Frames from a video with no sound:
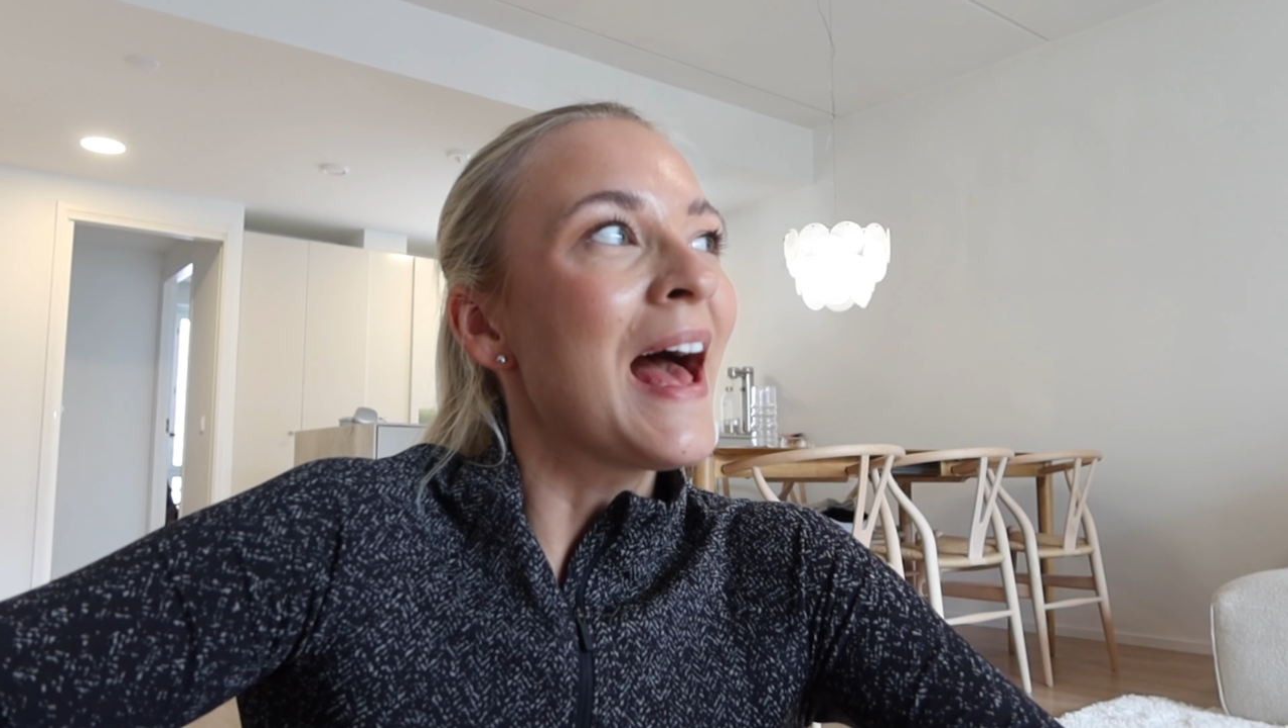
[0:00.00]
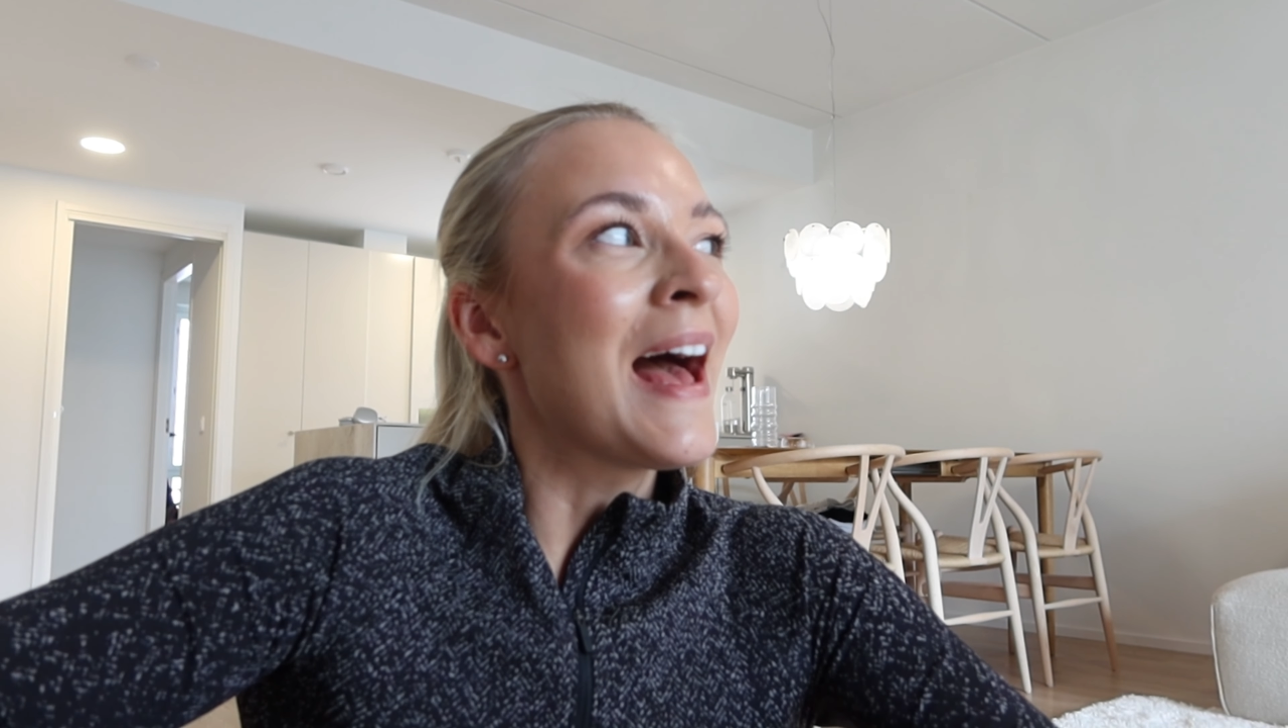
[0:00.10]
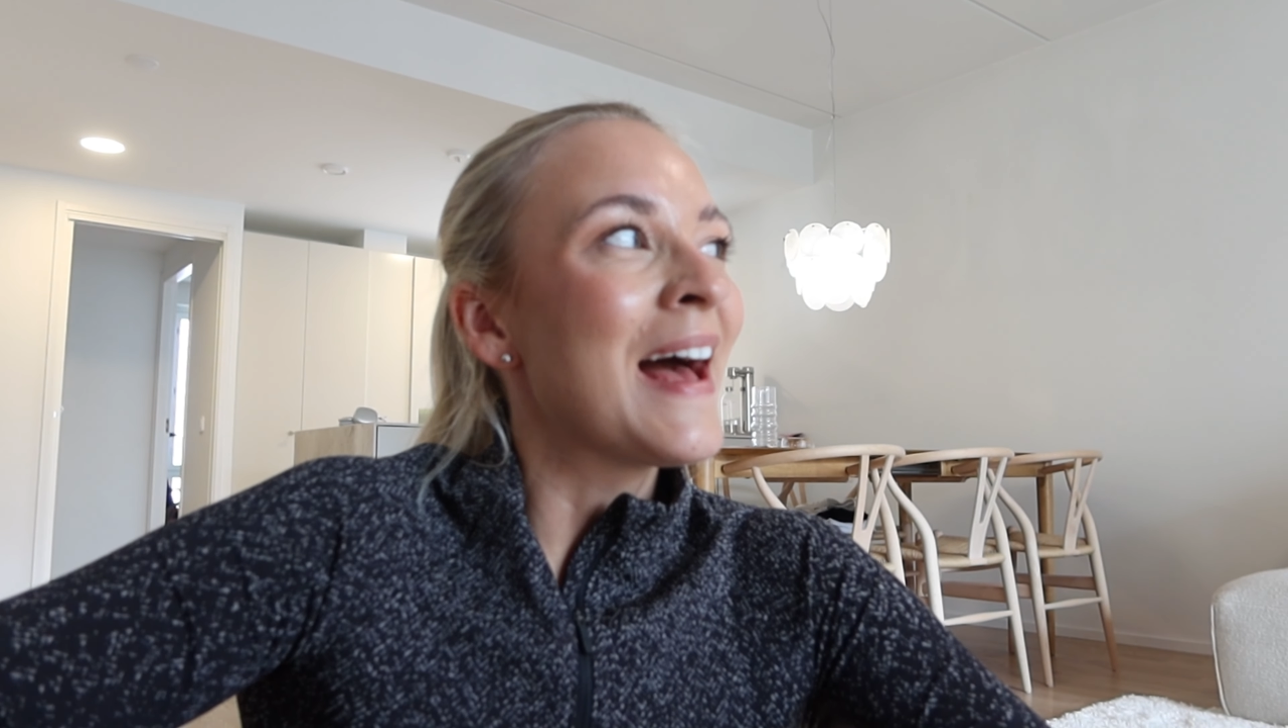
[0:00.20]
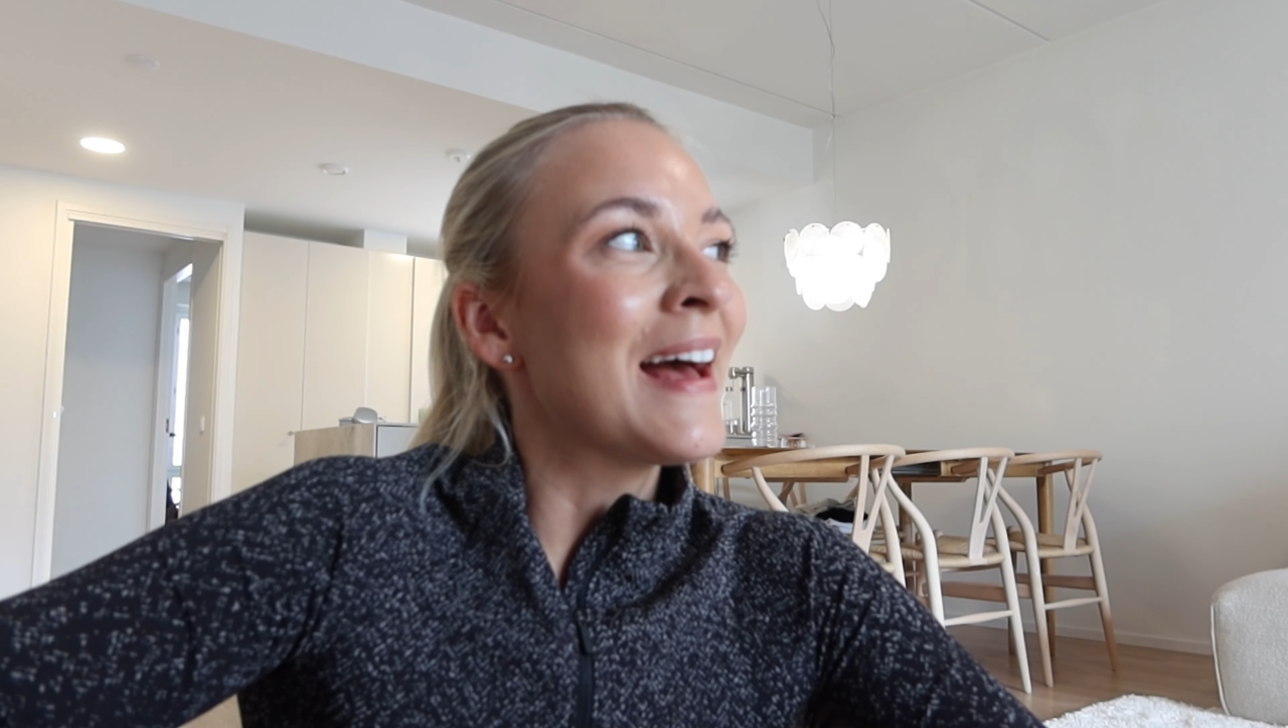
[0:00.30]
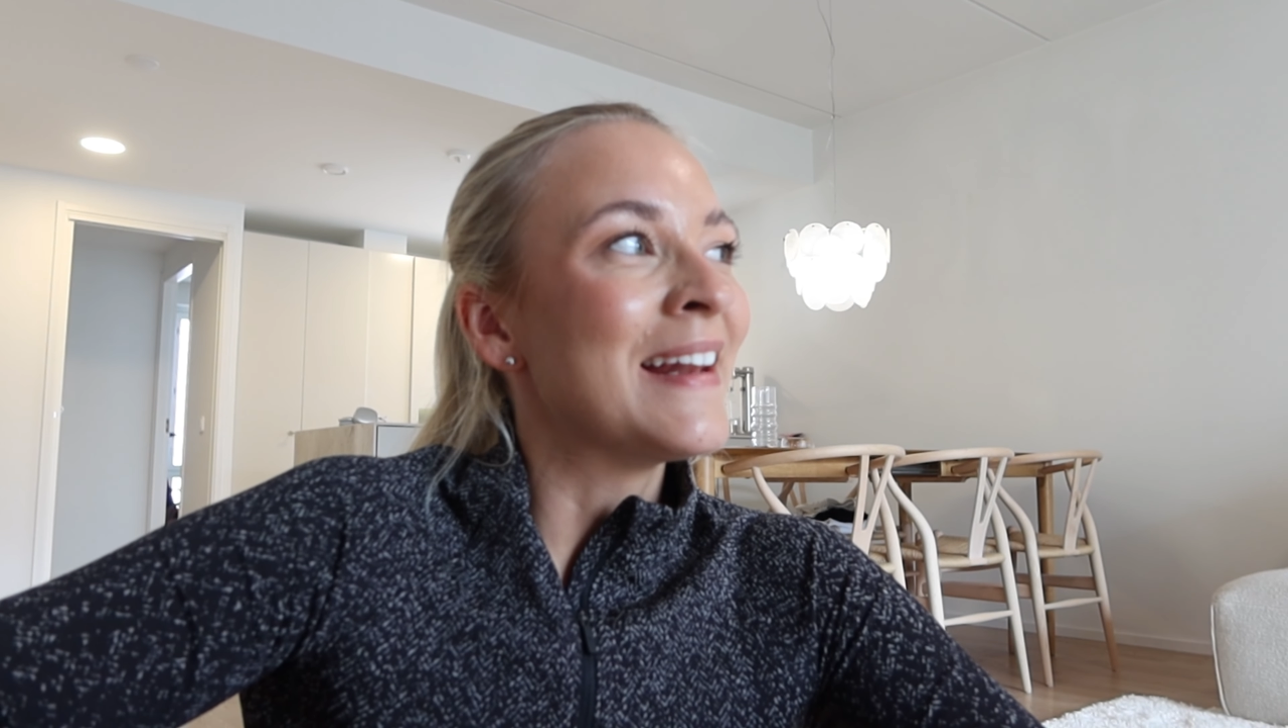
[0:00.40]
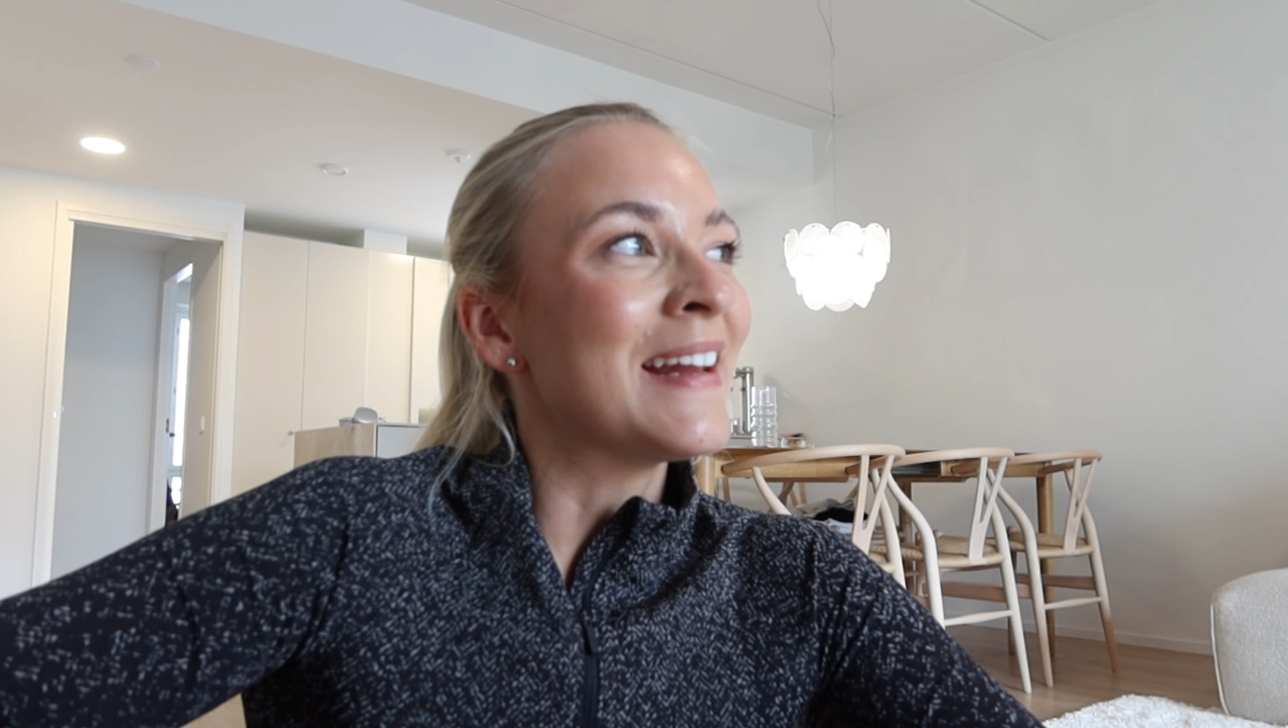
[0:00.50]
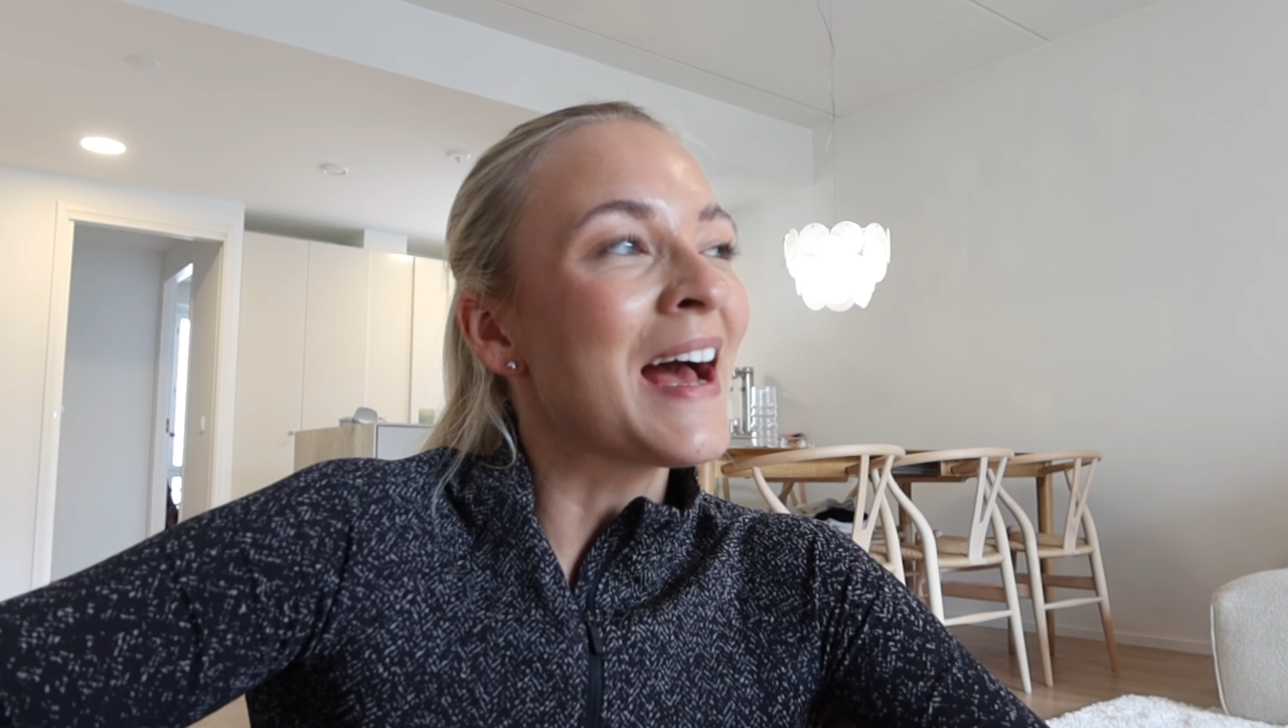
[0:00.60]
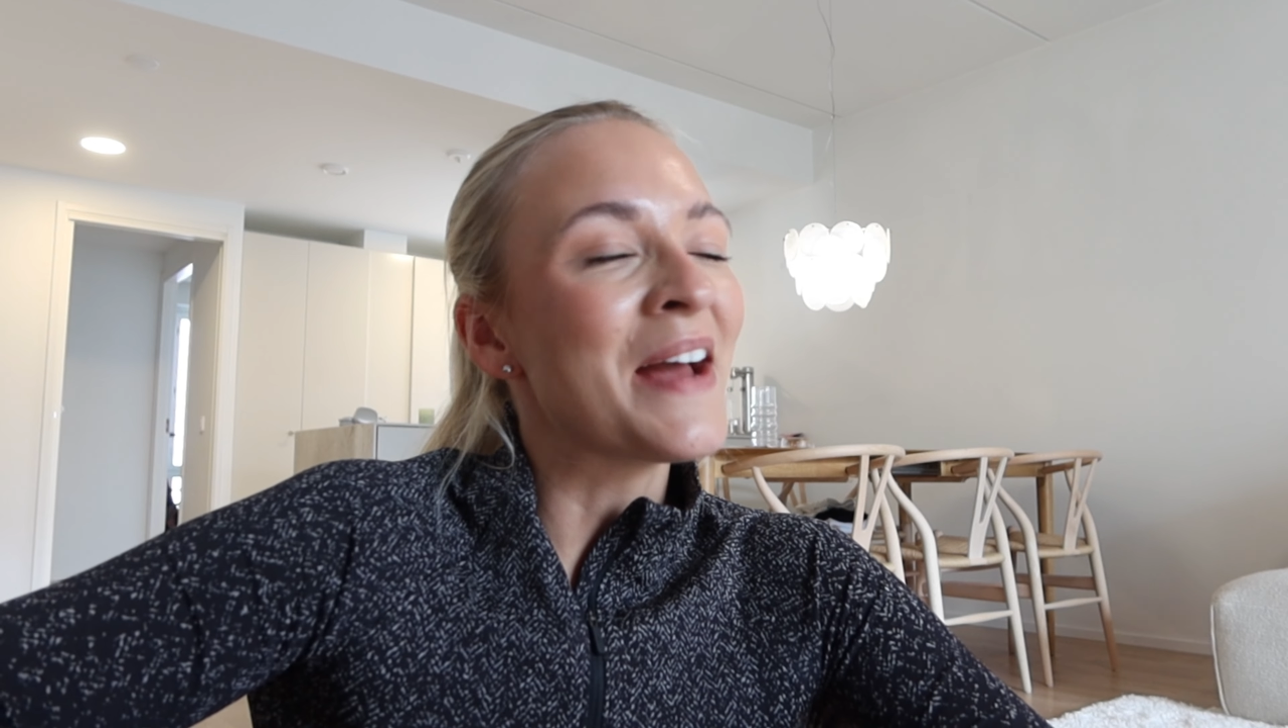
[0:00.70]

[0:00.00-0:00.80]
and